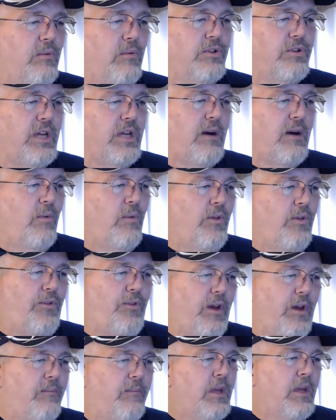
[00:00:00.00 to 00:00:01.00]
not with
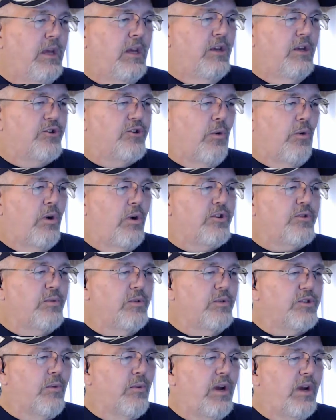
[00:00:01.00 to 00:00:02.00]
them. Torres
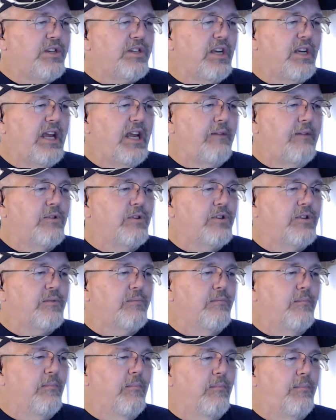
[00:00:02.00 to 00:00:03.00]
was arrested after
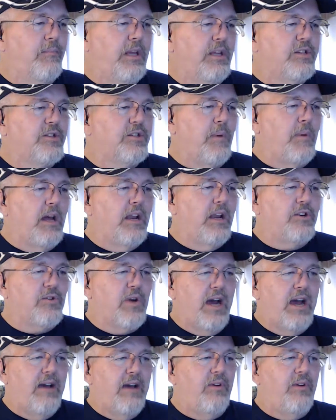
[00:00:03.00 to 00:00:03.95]
being spotted driving